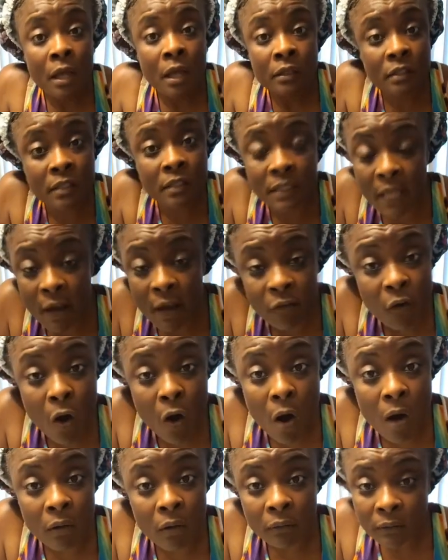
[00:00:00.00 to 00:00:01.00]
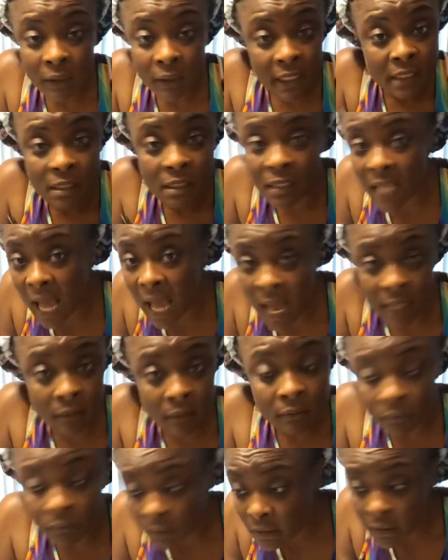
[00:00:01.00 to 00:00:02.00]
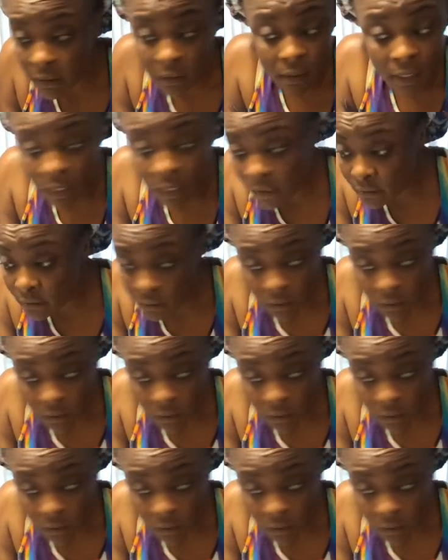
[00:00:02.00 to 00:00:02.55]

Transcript: civil is not in his